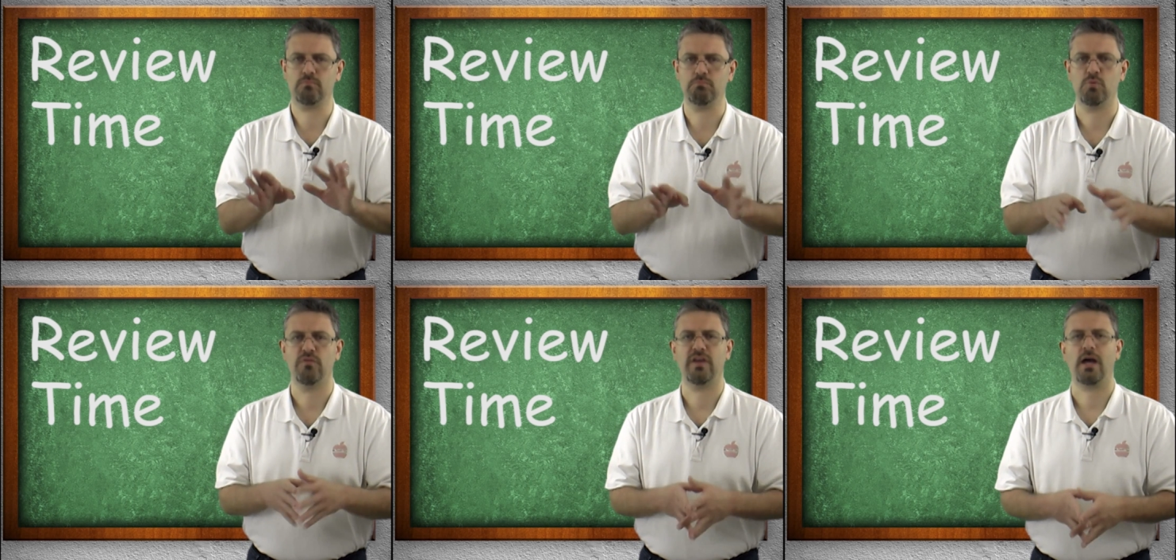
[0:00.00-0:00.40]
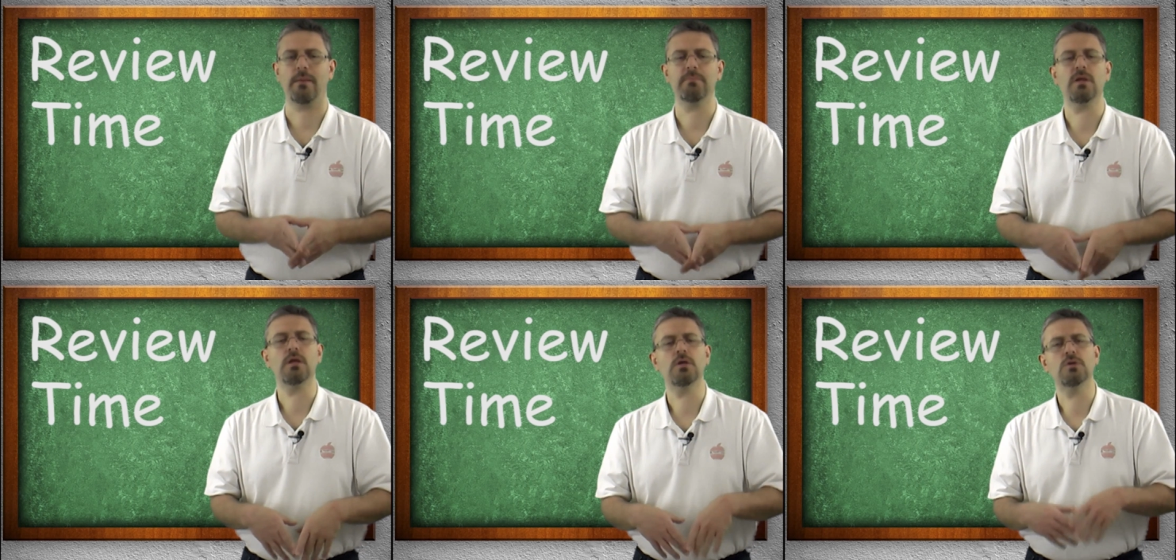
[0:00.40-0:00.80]
Moving
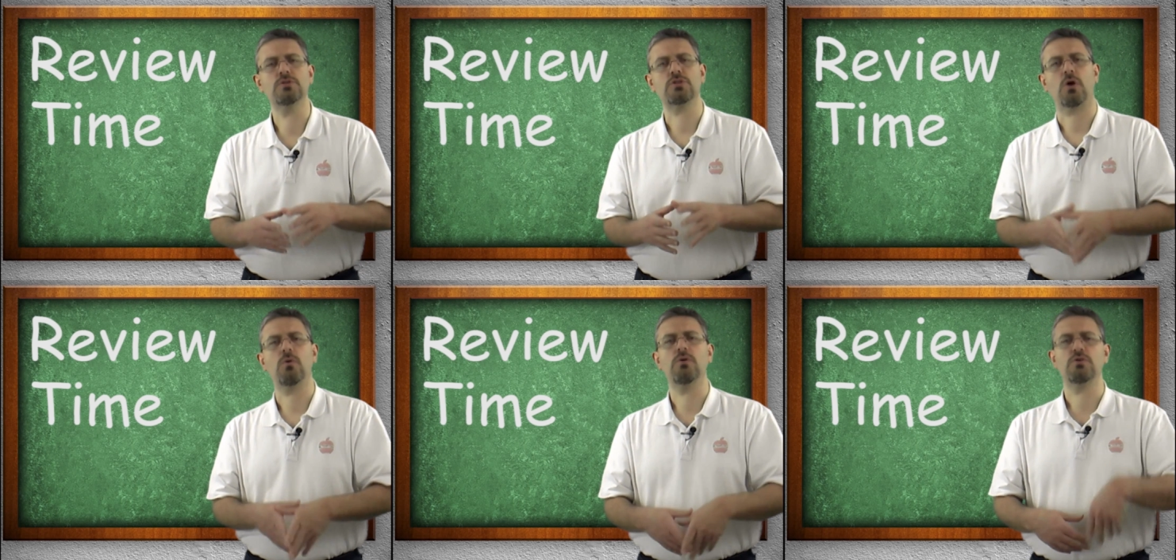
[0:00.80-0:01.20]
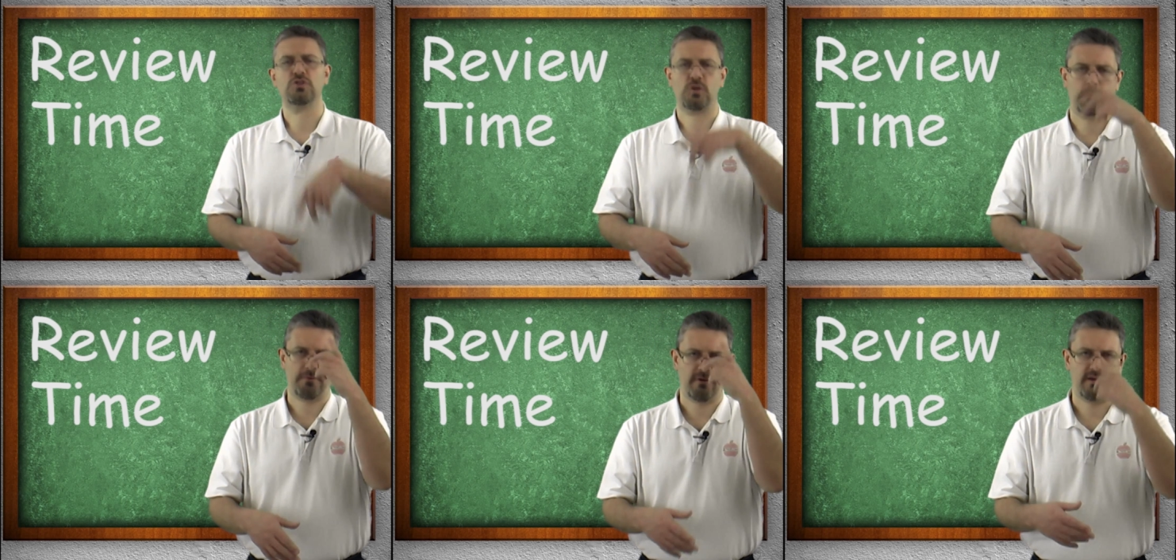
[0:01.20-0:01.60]
on. So
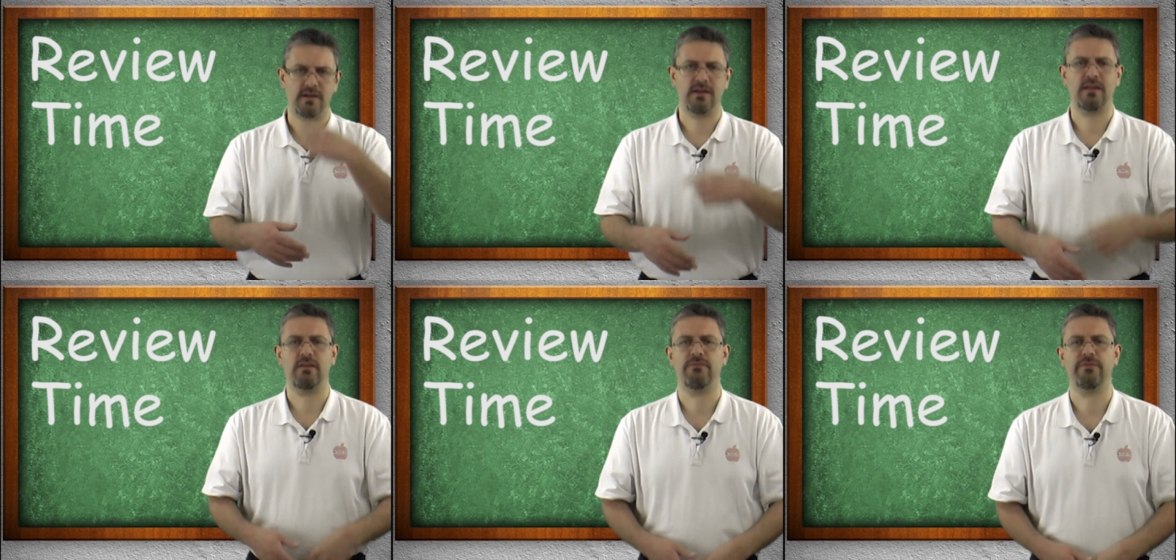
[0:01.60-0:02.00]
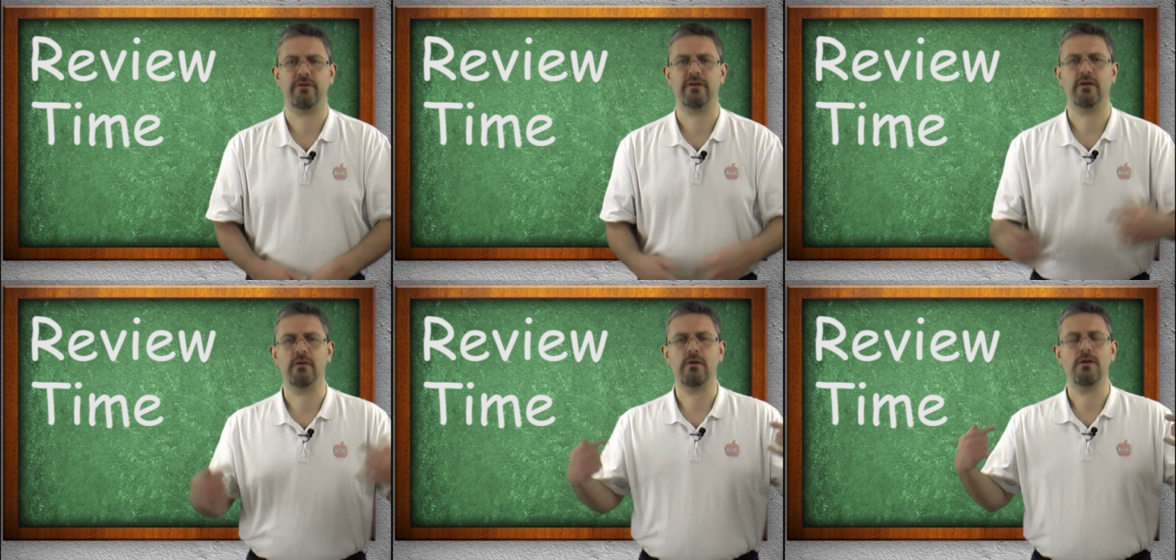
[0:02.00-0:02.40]
superior,
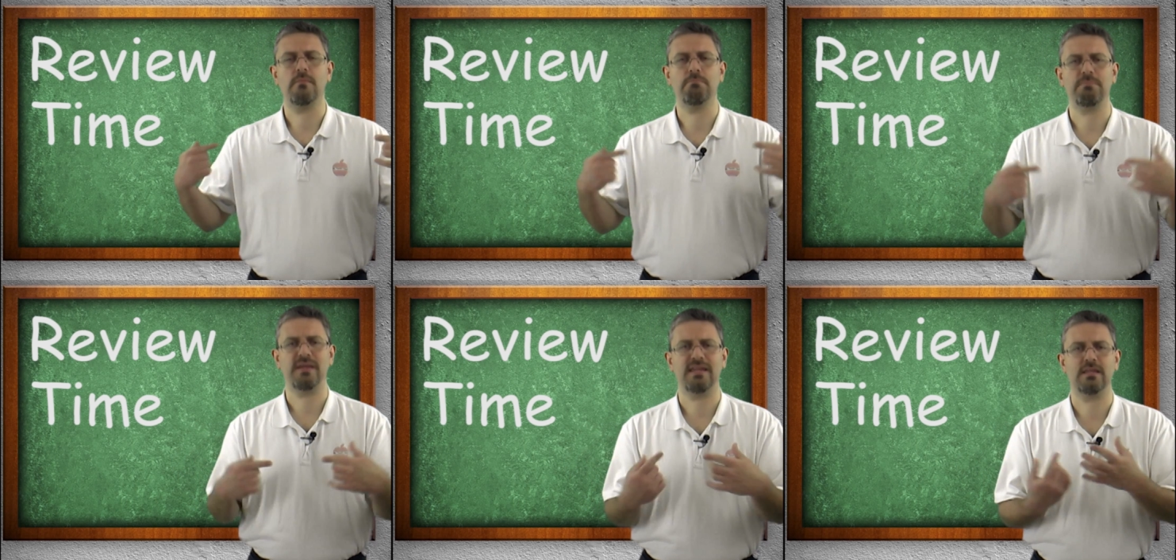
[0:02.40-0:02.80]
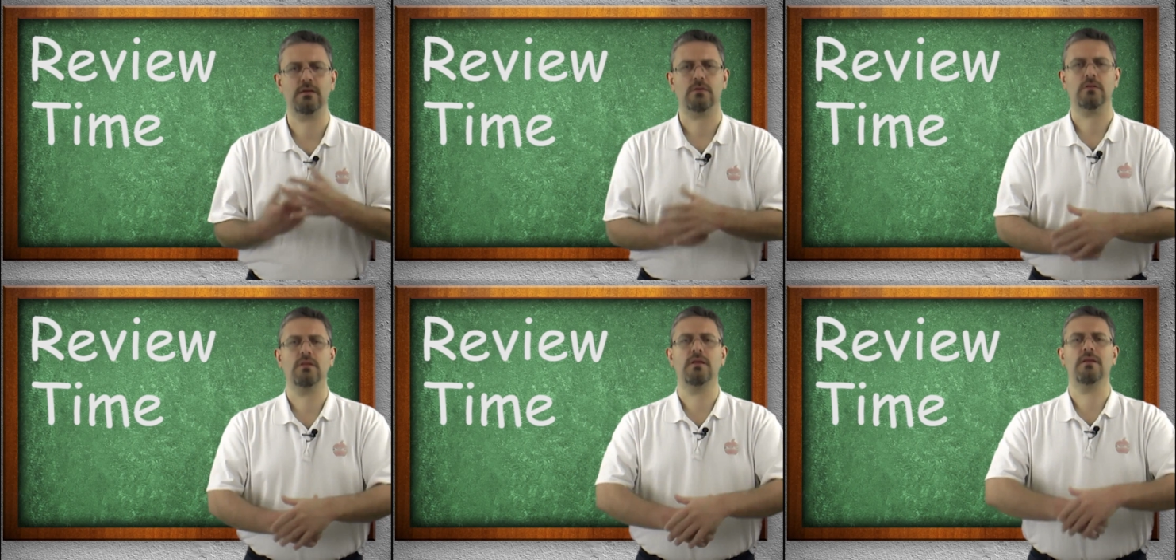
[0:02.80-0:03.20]
inferior,
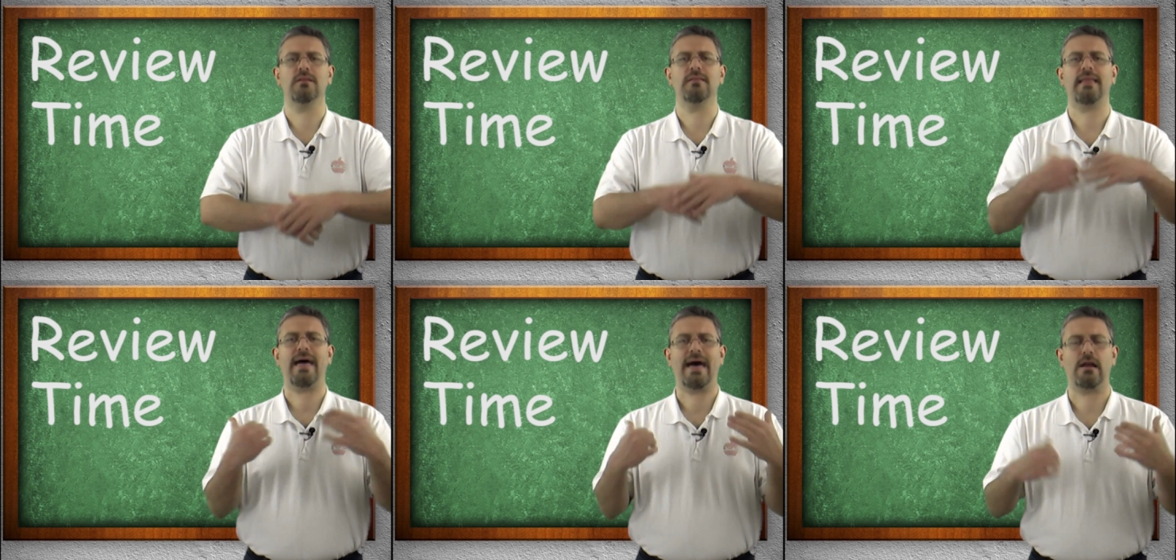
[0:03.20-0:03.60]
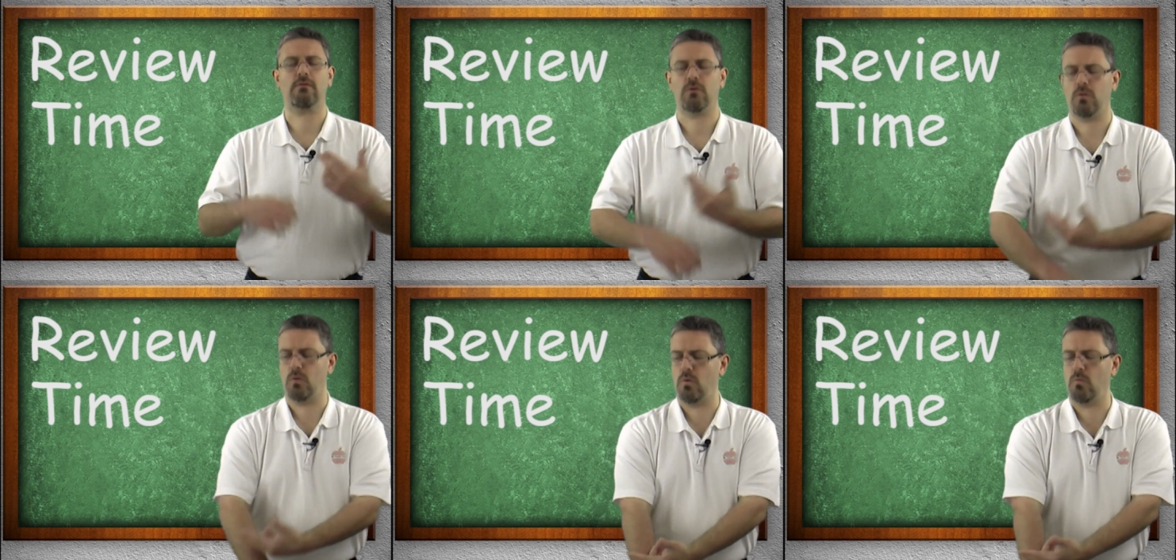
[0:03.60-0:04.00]
medial,
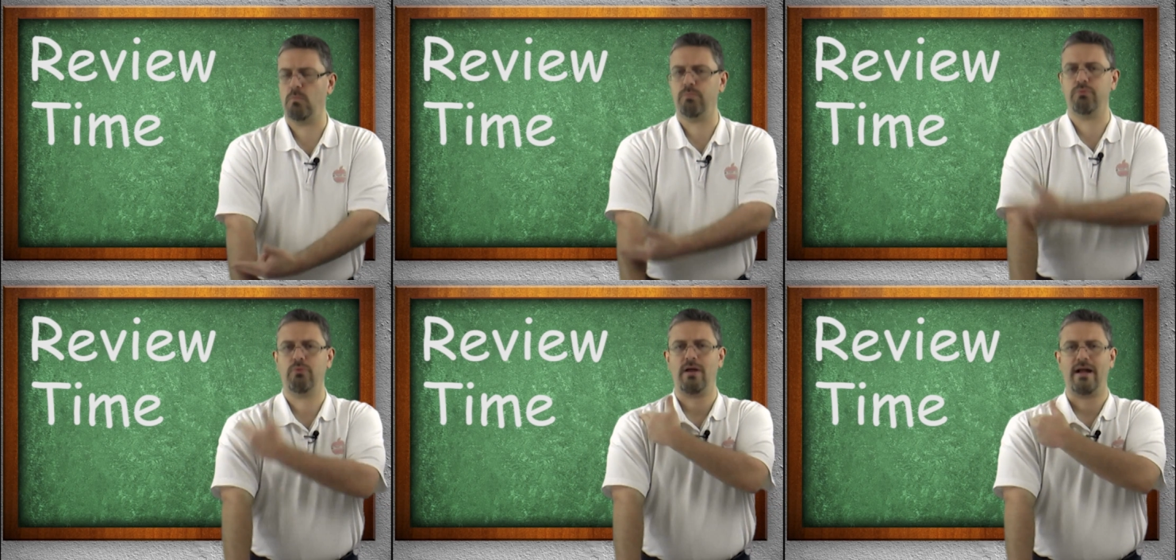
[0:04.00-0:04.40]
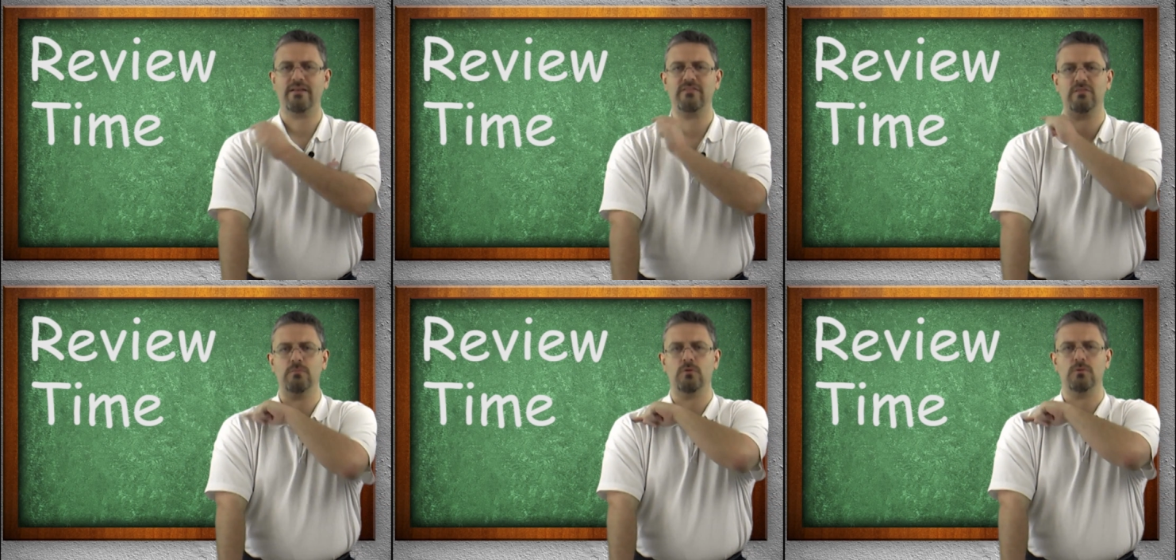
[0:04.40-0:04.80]
lateral,
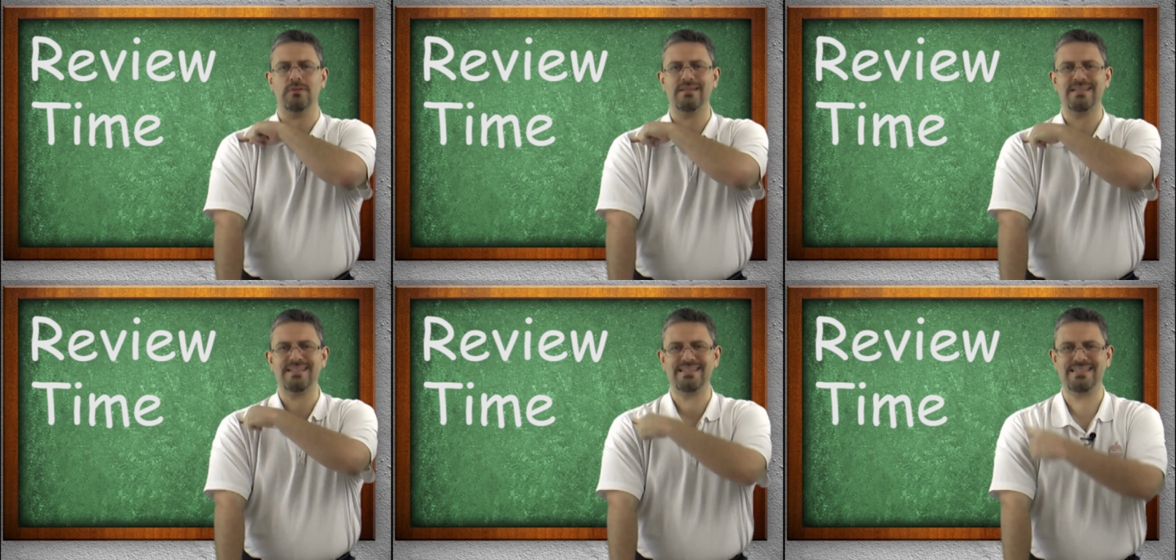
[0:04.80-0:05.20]
proximal,